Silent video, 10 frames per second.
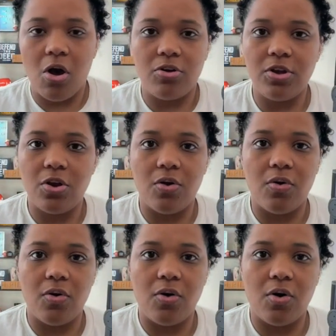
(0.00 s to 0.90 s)
you
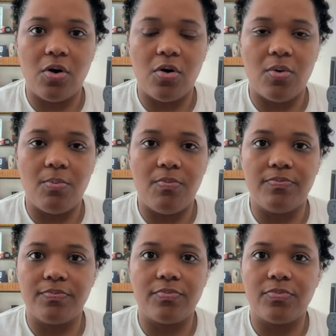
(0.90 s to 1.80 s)
know,
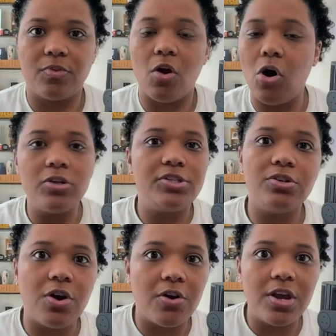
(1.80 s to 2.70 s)
all
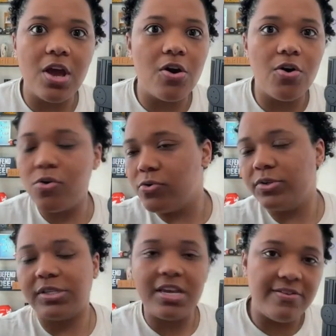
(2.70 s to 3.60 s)

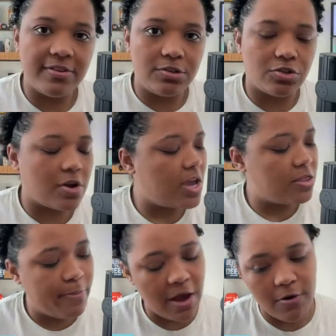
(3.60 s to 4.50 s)
scenarios, even
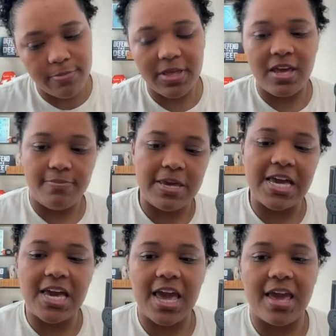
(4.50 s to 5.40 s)
strength, power play,
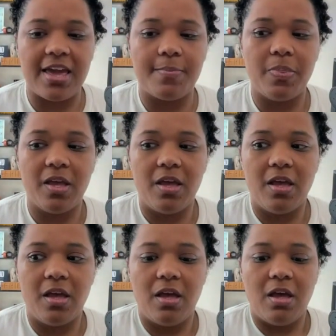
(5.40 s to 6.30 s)
PK.
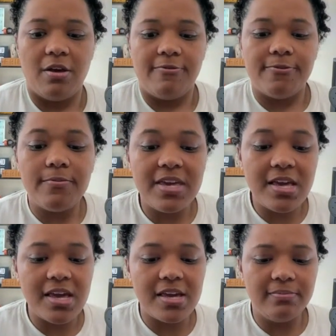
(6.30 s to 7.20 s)
For
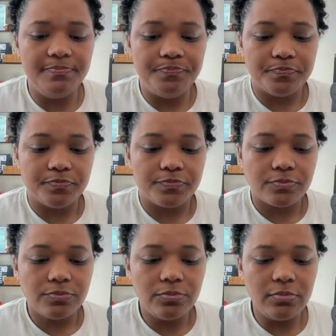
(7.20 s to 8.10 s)
me,
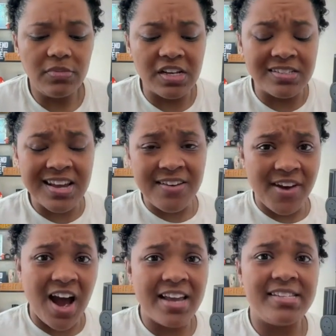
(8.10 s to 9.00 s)
to have
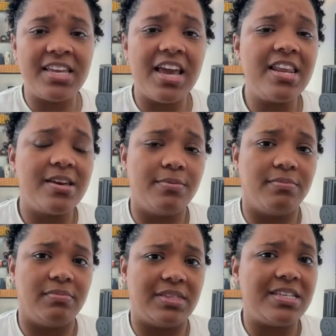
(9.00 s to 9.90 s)
high skating
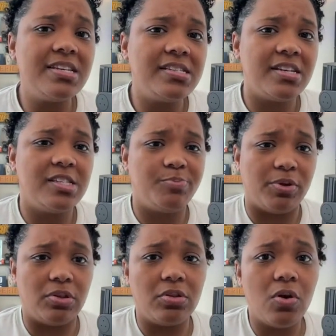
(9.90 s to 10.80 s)
distance
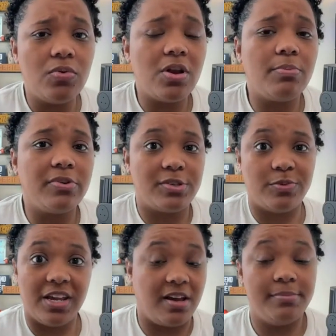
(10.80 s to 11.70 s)
but low numbers
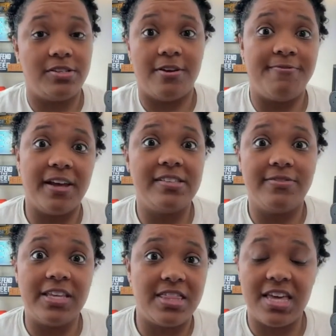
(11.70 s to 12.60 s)
when it comes to
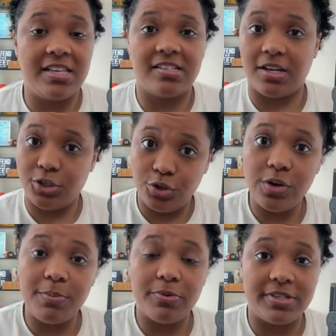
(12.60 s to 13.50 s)
effectively things like
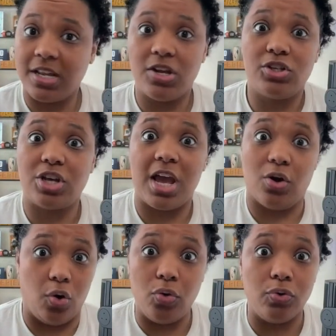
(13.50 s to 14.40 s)
shooting percentage
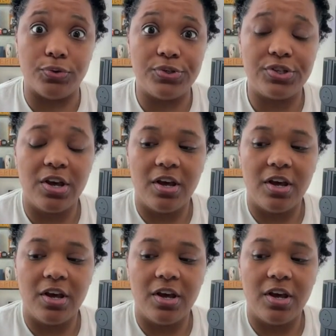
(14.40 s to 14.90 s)
and goals,